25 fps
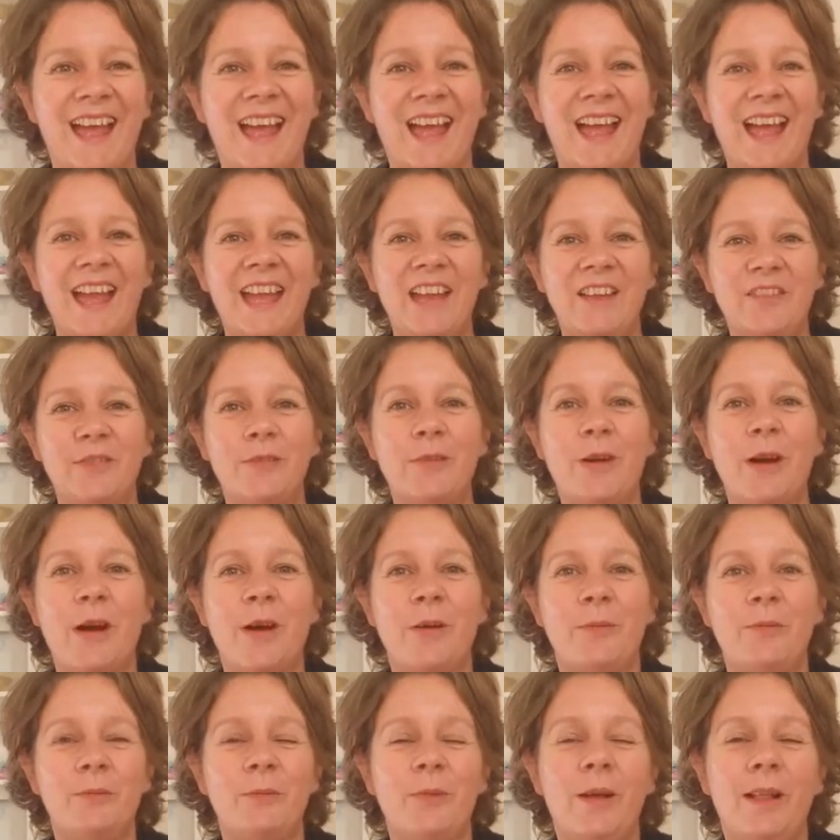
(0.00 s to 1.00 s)
Hey
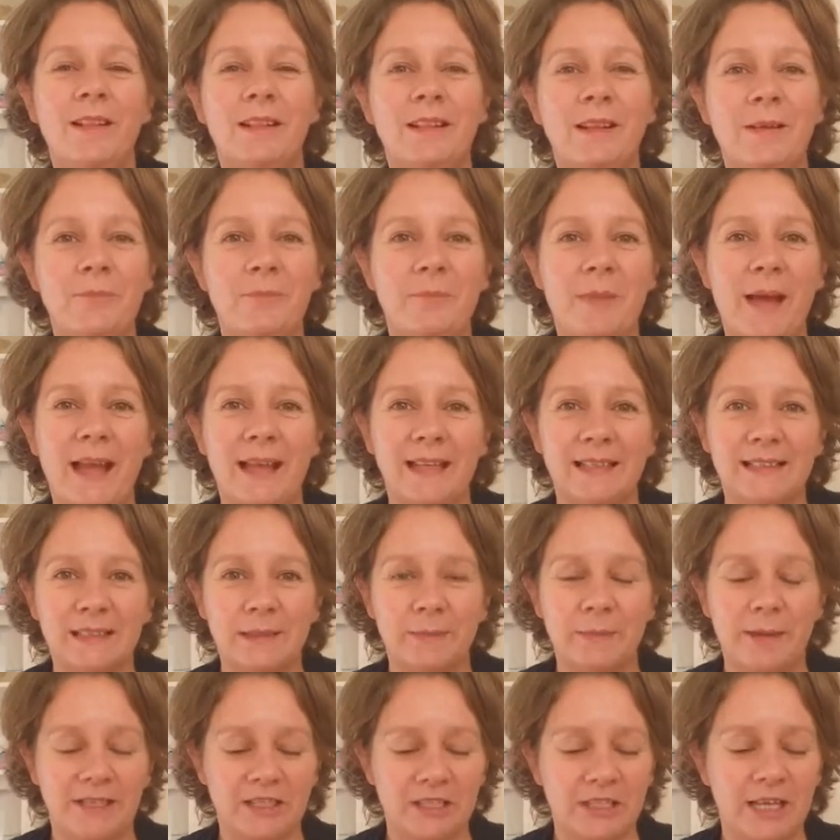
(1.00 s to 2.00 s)
everyone, welcome back
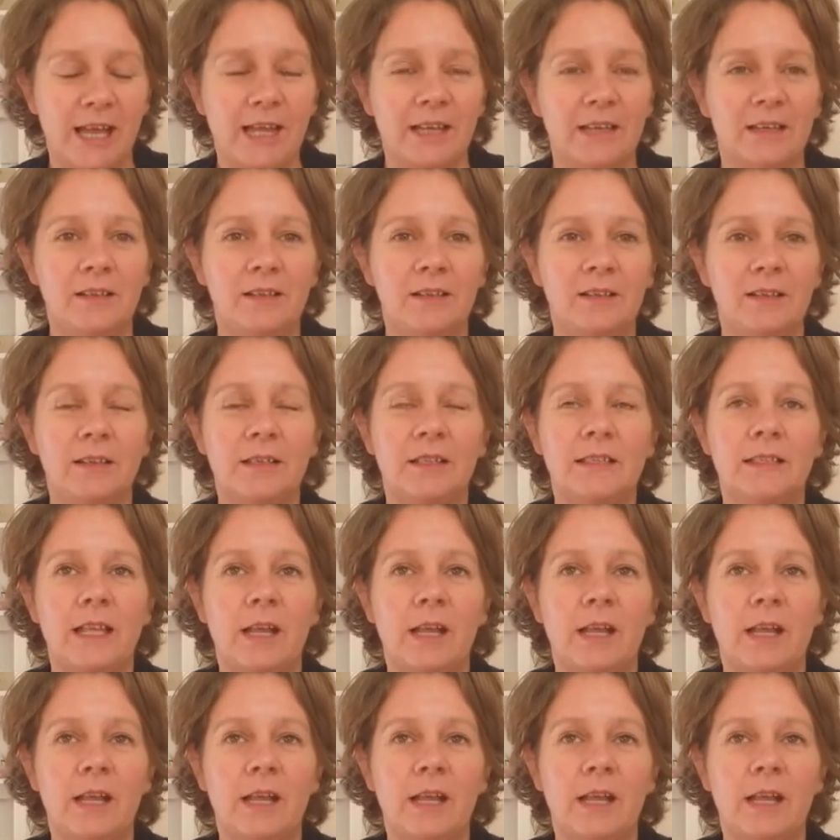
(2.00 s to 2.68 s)
to my channel.